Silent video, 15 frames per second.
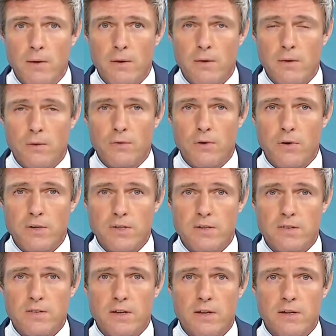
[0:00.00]
The authority
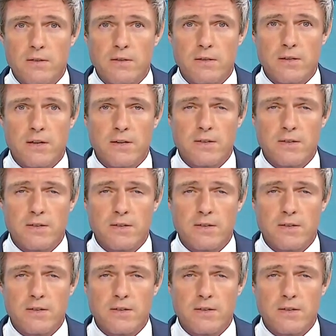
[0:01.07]
says it has